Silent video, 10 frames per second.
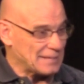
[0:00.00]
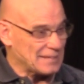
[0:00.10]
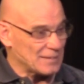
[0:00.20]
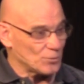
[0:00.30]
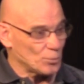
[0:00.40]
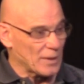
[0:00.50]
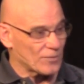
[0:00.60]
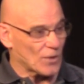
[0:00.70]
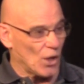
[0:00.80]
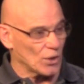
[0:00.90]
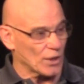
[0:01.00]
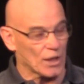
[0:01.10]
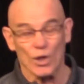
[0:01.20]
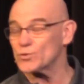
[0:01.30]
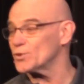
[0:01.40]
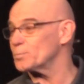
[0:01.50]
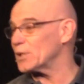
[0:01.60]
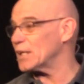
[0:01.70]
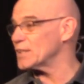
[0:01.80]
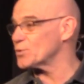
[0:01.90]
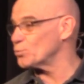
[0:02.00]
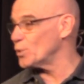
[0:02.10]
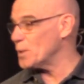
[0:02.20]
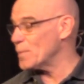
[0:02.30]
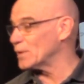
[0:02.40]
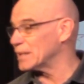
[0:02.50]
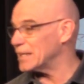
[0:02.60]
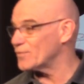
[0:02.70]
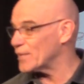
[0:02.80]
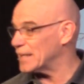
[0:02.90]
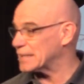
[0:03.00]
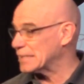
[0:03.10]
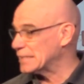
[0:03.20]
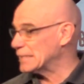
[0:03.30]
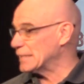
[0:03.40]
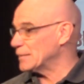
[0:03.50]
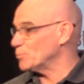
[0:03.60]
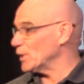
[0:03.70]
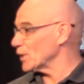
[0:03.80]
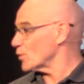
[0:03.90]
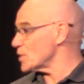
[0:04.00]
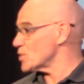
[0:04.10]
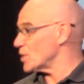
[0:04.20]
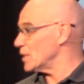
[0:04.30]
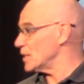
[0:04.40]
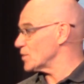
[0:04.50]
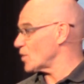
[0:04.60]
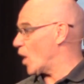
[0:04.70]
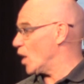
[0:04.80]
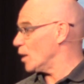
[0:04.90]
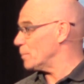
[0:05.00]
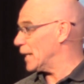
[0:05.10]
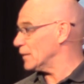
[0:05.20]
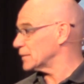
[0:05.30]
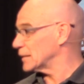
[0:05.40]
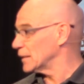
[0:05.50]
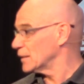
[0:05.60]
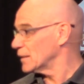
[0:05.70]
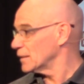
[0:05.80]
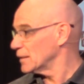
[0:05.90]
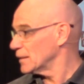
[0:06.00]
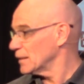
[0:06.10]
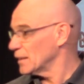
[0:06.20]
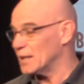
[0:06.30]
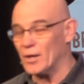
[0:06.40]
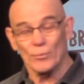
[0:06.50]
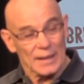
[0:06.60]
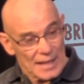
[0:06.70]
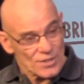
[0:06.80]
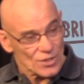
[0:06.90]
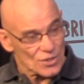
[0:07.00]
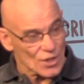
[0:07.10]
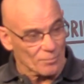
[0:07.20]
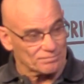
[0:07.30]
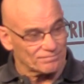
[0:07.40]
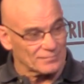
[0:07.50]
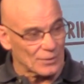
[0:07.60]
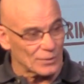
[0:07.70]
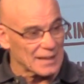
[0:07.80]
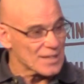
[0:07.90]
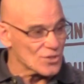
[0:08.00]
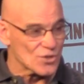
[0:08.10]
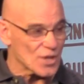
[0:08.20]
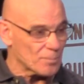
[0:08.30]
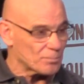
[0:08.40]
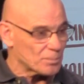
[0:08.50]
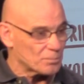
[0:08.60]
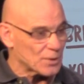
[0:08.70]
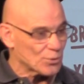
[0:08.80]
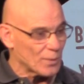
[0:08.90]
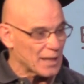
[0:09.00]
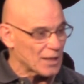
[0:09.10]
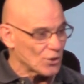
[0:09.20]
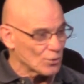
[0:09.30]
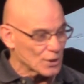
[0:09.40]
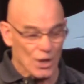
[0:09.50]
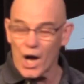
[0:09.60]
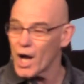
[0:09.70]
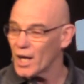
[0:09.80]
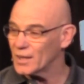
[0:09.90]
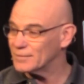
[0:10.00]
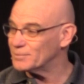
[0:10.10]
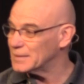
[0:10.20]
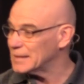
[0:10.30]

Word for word: and we have called it Closer because we believe that being a Christian is all about a relationship, a relationship between you and God,